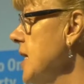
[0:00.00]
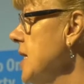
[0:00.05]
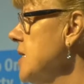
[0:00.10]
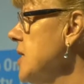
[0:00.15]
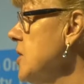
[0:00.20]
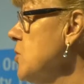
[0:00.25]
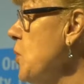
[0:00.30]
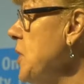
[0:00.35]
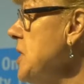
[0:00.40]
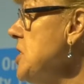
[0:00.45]
that
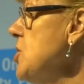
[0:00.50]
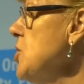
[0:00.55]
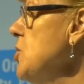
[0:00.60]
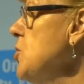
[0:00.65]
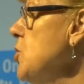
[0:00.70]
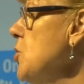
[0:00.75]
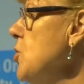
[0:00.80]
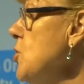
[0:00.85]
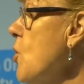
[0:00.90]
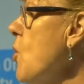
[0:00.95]
went to New
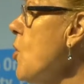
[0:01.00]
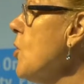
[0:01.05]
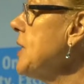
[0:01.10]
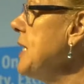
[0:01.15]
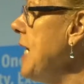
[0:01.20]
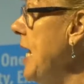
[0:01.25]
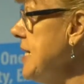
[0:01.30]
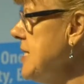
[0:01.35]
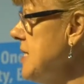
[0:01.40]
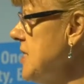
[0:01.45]
York
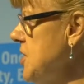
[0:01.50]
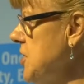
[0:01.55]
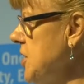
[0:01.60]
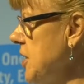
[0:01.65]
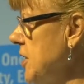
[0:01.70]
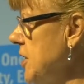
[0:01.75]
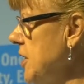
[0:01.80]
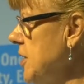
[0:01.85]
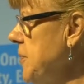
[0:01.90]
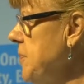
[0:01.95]
last
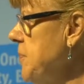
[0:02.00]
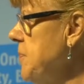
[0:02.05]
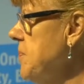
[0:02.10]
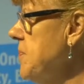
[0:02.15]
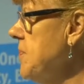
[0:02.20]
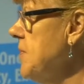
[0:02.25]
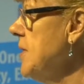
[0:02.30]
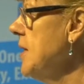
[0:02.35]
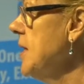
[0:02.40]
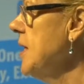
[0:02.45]
year
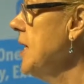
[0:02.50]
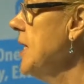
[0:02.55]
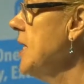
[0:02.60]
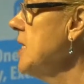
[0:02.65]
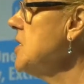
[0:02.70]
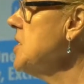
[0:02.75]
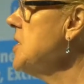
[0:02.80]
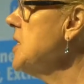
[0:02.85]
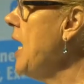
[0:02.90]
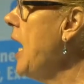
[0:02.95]

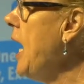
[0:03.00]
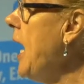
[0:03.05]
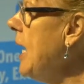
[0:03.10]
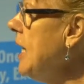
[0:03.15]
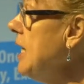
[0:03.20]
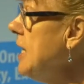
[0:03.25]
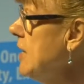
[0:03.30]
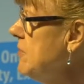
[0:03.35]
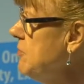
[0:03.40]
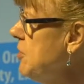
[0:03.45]
to the
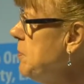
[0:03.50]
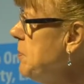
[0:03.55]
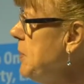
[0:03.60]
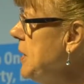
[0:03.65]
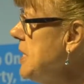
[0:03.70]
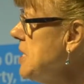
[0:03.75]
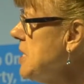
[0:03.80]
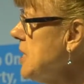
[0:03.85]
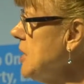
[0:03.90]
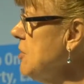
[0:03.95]
high-level
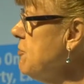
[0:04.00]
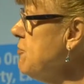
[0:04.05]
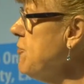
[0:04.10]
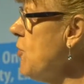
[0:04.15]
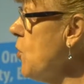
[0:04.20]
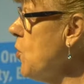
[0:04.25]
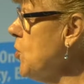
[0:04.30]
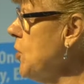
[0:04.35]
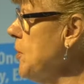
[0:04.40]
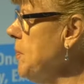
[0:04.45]
political
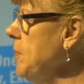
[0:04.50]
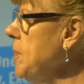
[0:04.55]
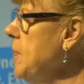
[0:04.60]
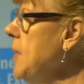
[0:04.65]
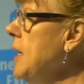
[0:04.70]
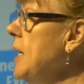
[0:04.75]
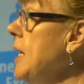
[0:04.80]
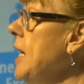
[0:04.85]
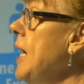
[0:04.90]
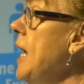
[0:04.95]
forum
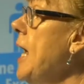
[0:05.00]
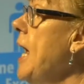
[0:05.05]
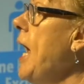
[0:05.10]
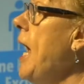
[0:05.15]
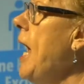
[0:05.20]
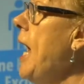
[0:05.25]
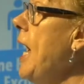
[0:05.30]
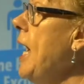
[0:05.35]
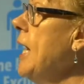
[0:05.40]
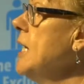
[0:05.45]

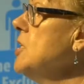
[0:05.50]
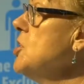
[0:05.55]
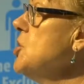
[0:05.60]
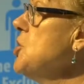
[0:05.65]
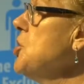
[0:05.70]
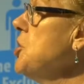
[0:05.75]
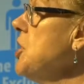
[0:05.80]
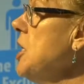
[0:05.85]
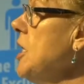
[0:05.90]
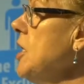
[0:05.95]
and
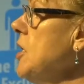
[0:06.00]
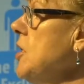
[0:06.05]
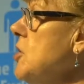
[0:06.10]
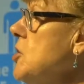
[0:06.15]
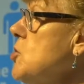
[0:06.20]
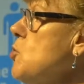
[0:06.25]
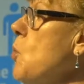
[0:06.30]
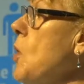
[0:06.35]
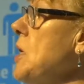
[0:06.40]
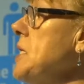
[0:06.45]
shared
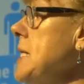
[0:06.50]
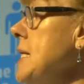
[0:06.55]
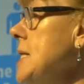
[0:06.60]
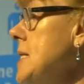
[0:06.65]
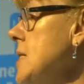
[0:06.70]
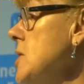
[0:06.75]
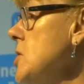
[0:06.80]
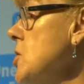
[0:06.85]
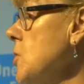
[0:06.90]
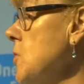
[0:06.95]
what it's
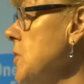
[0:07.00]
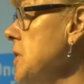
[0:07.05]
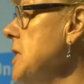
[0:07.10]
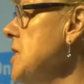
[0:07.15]
doing in